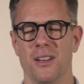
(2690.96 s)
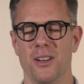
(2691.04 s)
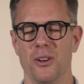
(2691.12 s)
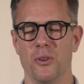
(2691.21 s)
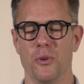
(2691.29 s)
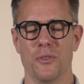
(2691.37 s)

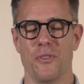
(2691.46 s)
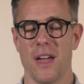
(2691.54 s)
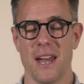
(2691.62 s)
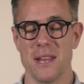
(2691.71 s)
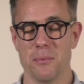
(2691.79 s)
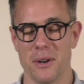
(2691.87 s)
Lord, for
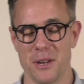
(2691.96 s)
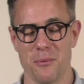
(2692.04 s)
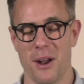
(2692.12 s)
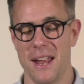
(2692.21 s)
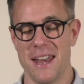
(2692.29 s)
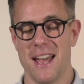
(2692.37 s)
anybody
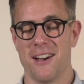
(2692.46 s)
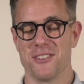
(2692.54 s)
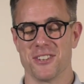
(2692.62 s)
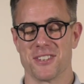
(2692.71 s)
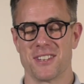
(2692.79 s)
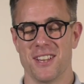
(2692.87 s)
right now
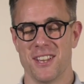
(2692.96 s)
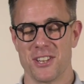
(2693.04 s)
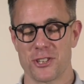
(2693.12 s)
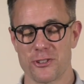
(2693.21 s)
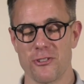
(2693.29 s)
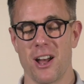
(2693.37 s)
just
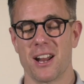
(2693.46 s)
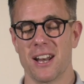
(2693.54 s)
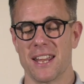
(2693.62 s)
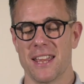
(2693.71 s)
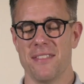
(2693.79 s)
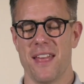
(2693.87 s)

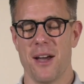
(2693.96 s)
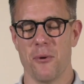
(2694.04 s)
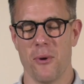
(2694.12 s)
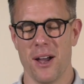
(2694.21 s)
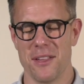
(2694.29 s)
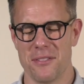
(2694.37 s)
struggling in that
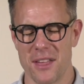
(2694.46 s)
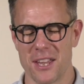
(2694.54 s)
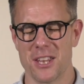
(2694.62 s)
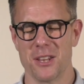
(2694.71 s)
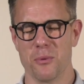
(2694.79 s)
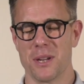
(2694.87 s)
way,
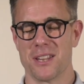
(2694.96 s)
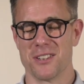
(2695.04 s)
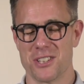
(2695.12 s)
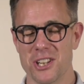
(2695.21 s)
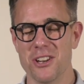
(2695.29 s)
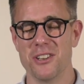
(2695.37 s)
thank you that we can
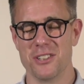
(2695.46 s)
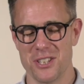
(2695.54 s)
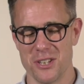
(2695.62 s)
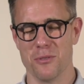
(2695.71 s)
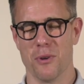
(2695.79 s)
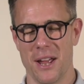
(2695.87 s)
turn to
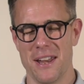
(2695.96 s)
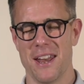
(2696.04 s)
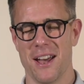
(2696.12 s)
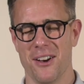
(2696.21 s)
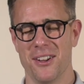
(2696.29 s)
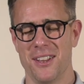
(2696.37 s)
you right
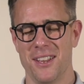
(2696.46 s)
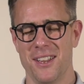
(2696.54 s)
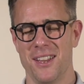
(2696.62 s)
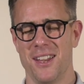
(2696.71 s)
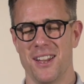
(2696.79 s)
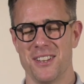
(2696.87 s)
now
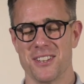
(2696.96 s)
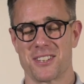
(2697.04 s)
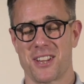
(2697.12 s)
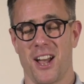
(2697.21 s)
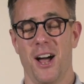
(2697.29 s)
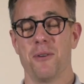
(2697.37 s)
and just
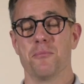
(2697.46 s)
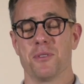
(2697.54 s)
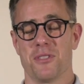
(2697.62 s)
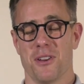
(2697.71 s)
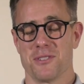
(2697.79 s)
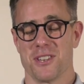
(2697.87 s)
come with
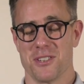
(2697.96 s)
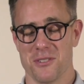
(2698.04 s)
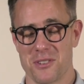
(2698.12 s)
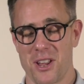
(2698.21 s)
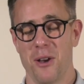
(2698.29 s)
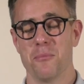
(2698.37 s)
those issues,
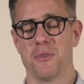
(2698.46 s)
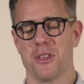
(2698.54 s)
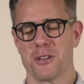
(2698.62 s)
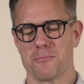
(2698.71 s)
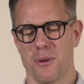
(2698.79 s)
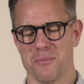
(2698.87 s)
come with
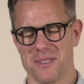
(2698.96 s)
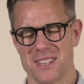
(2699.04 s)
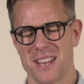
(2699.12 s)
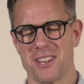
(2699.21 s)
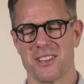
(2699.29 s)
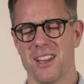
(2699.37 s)
those problems,
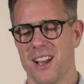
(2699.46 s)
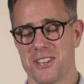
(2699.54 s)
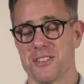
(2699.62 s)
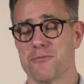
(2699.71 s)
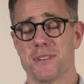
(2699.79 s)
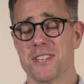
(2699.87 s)
say, I
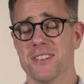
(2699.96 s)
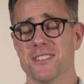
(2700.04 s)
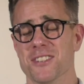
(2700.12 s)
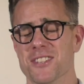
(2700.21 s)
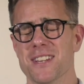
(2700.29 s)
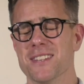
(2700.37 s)
just return
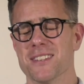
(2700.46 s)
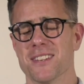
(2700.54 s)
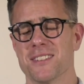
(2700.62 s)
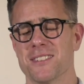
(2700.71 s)
to Jesus.